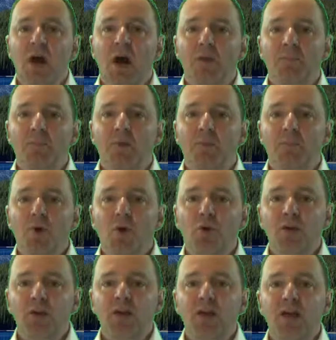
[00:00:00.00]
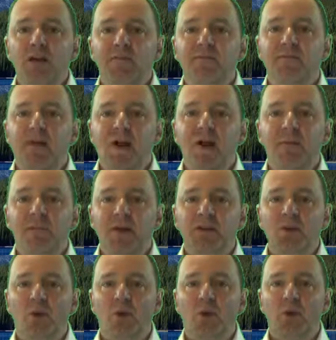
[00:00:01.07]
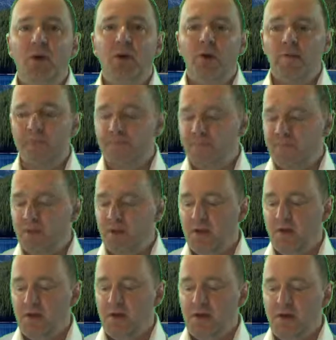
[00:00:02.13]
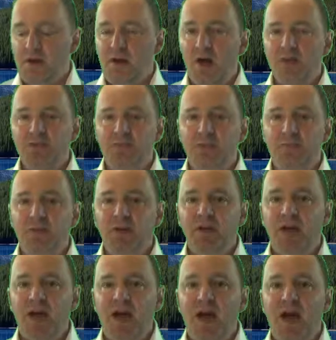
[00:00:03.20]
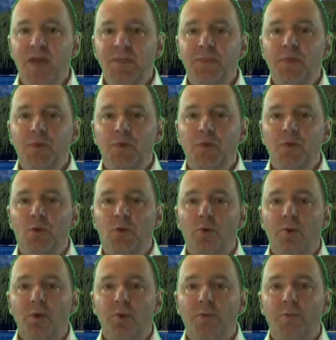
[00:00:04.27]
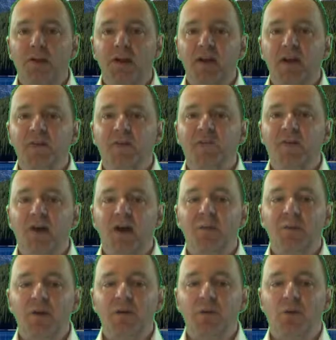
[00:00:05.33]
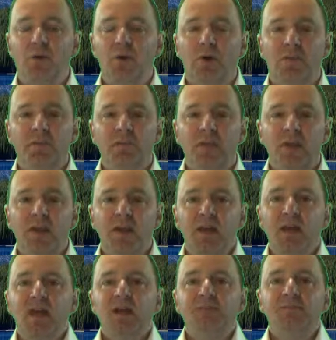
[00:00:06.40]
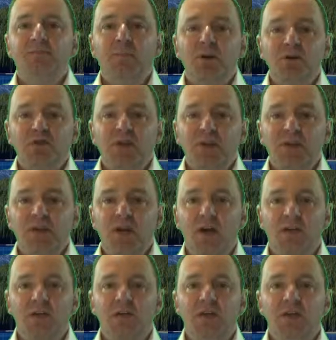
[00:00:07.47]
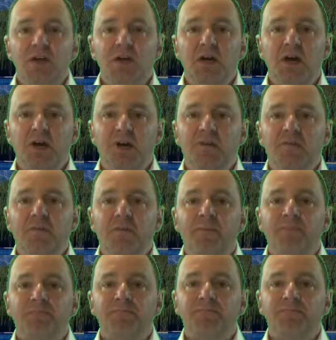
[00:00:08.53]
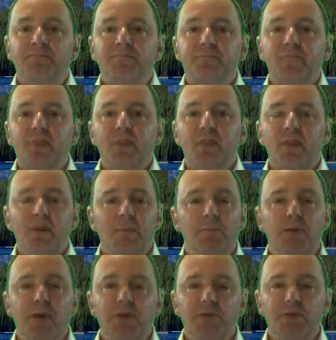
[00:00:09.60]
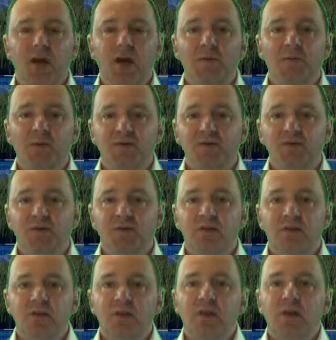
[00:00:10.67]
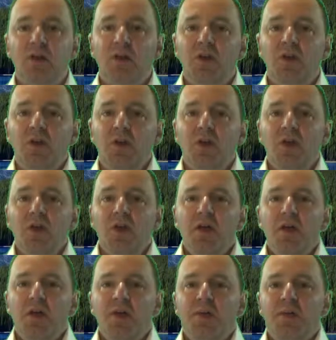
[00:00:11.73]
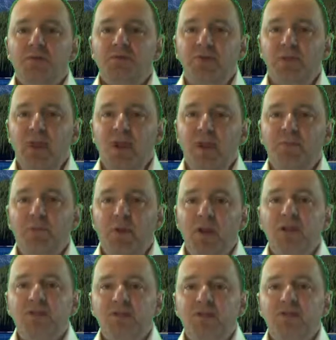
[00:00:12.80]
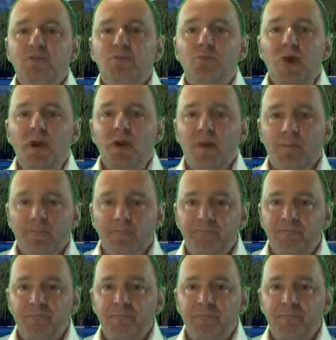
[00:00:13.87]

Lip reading: on promoting environmental oil. Not simply ethical oil, but environmental oil. It's much like the idea of blood diamonds. There's a lot of places where